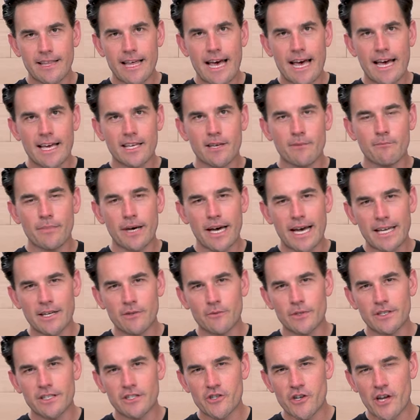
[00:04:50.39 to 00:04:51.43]
That
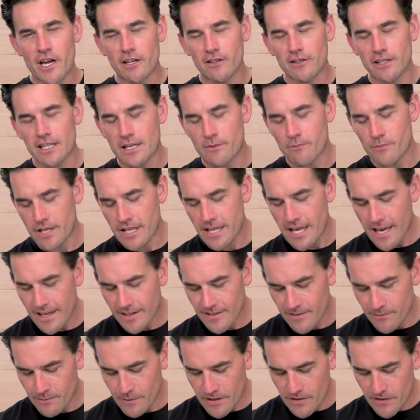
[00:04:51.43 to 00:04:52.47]
combined with the channeled
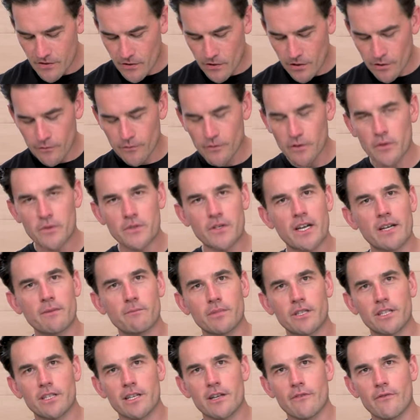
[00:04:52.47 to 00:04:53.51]
EPS means you're gonna flow
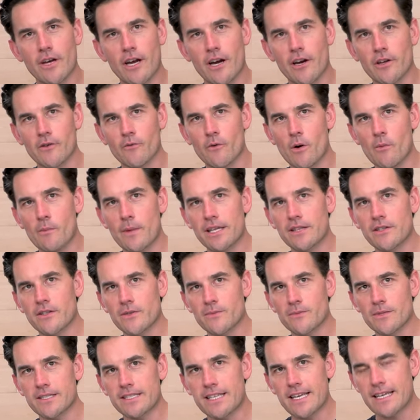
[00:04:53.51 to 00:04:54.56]
plenty of air. You won't make
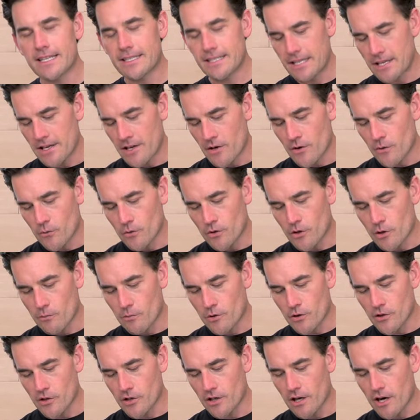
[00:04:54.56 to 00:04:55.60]
those mistakes when you're
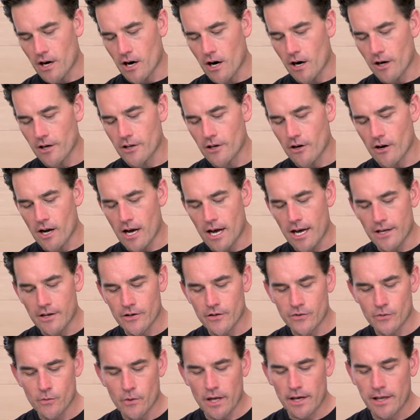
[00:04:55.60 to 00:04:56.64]
pushing it hard, you're hot,
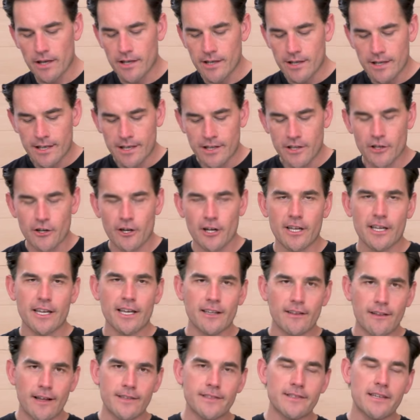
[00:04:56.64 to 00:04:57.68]
you're sweaty. You're gonna
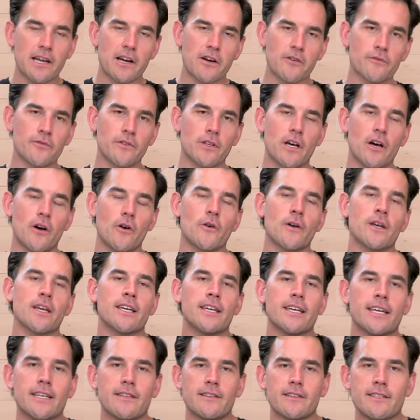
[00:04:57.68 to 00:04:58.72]
get lots of airflow
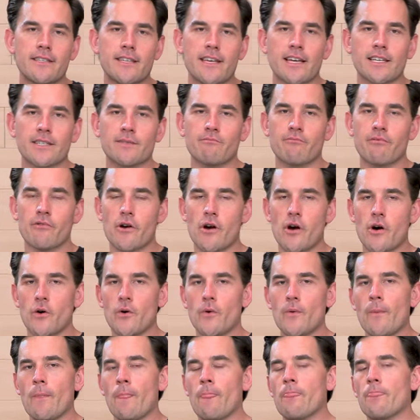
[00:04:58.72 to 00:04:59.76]
in the TX
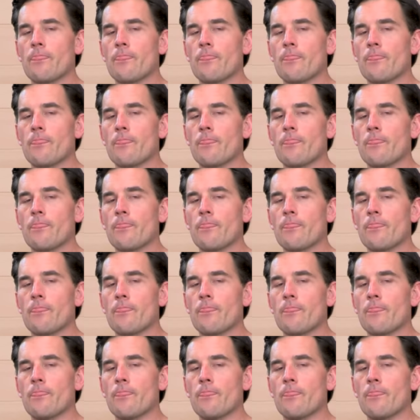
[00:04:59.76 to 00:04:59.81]
Pro.